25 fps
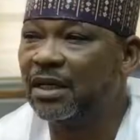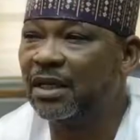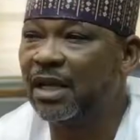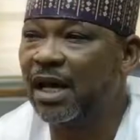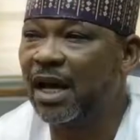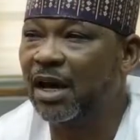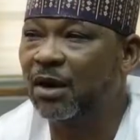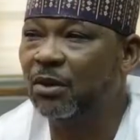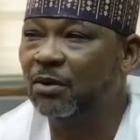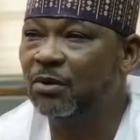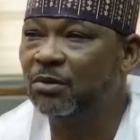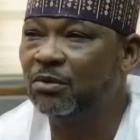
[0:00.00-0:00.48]

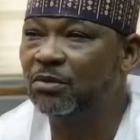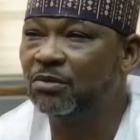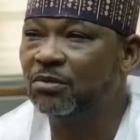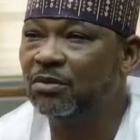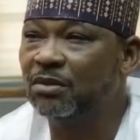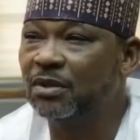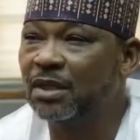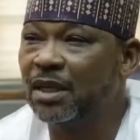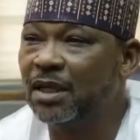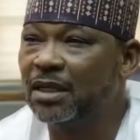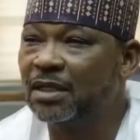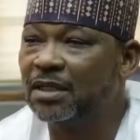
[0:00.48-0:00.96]
now,
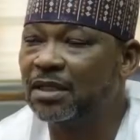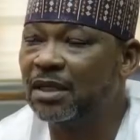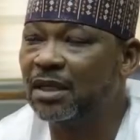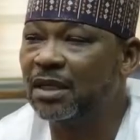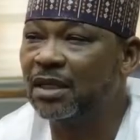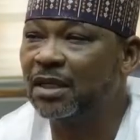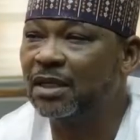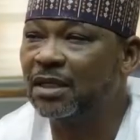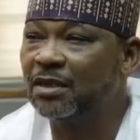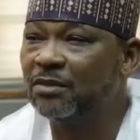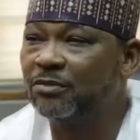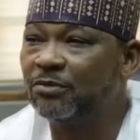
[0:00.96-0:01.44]
that
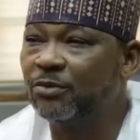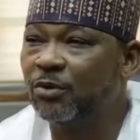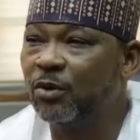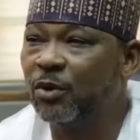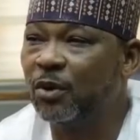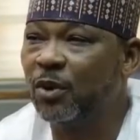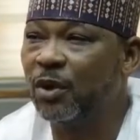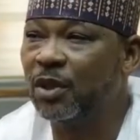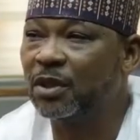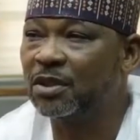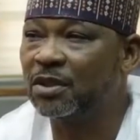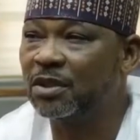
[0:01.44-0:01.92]
the
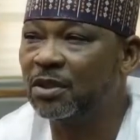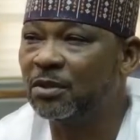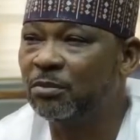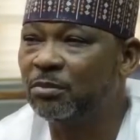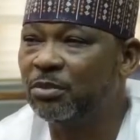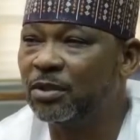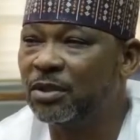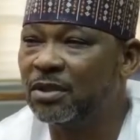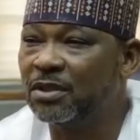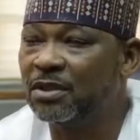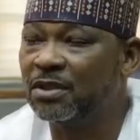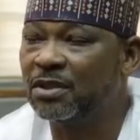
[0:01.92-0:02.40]

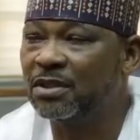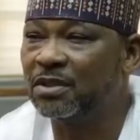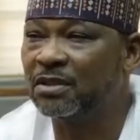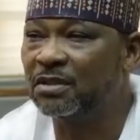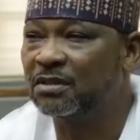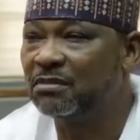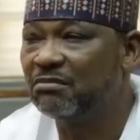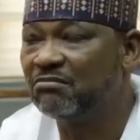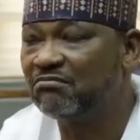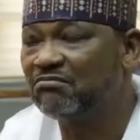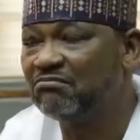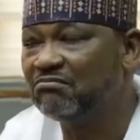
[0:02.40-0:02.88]
followership
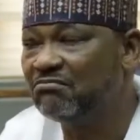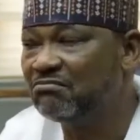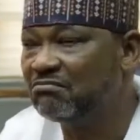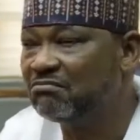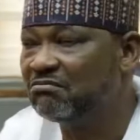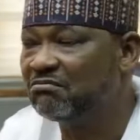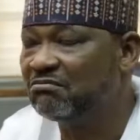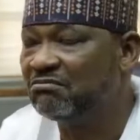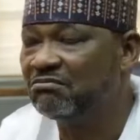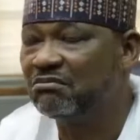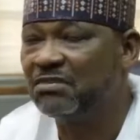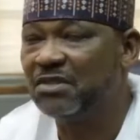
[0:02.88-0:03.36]
is
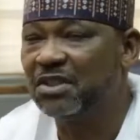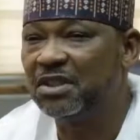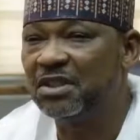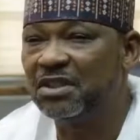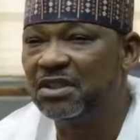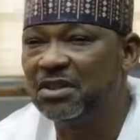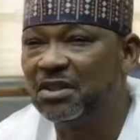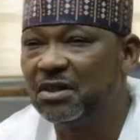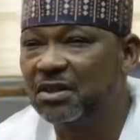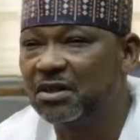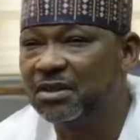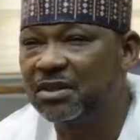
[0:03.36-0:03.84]

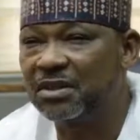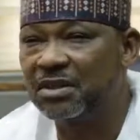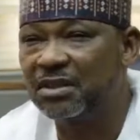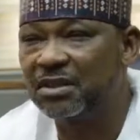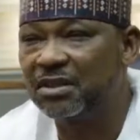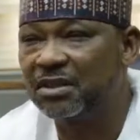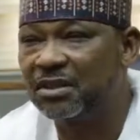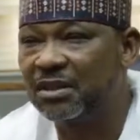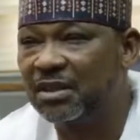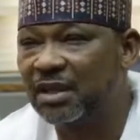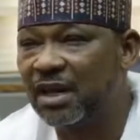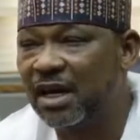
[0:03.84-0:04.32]
not
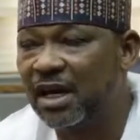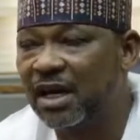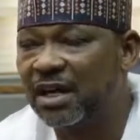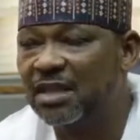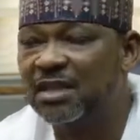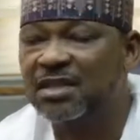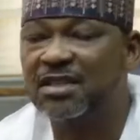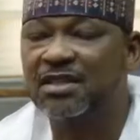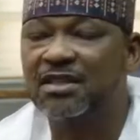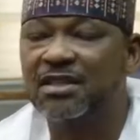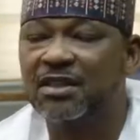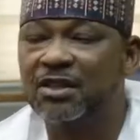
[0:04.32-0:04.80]

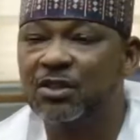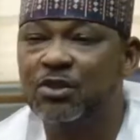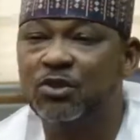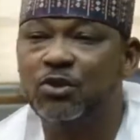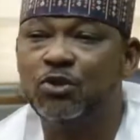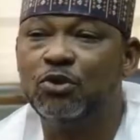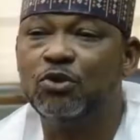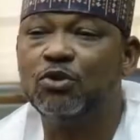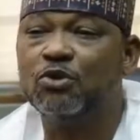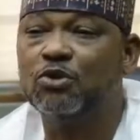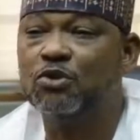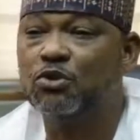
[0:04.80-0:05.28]
as
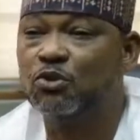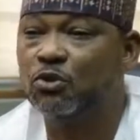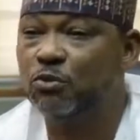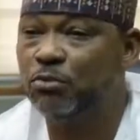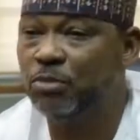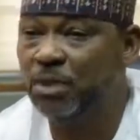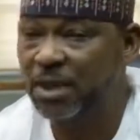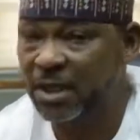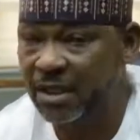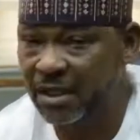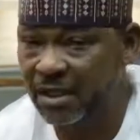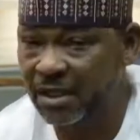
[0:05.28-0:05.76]
it used to
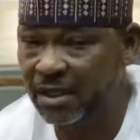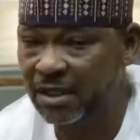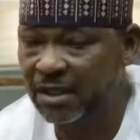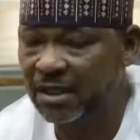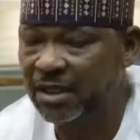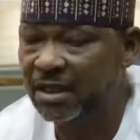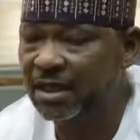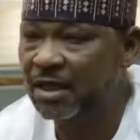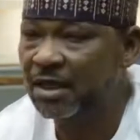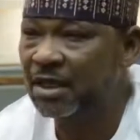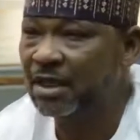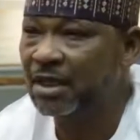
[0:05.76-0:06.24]
be,
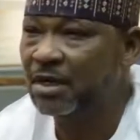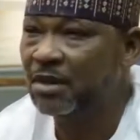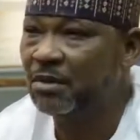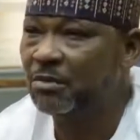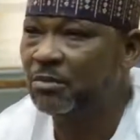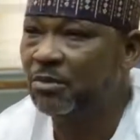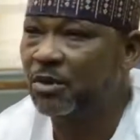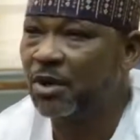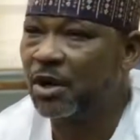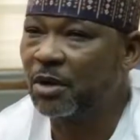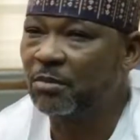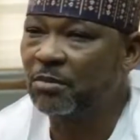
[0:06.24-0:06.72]

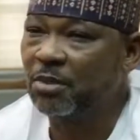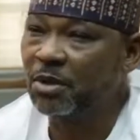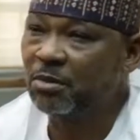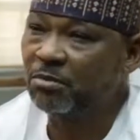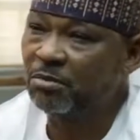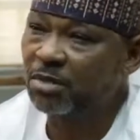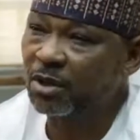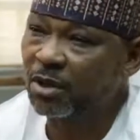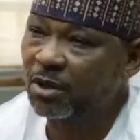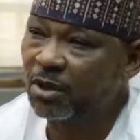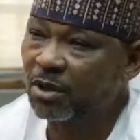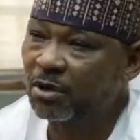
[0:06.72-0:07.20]
probably
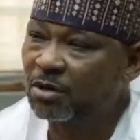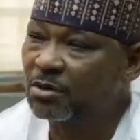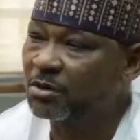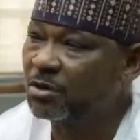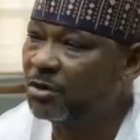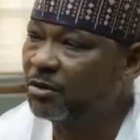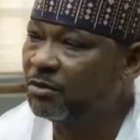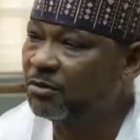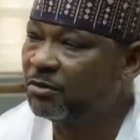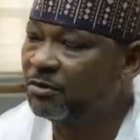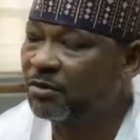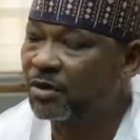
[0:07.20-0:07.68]
because
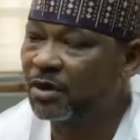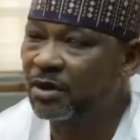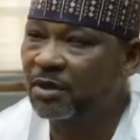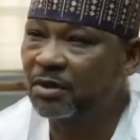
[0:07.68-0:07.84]
of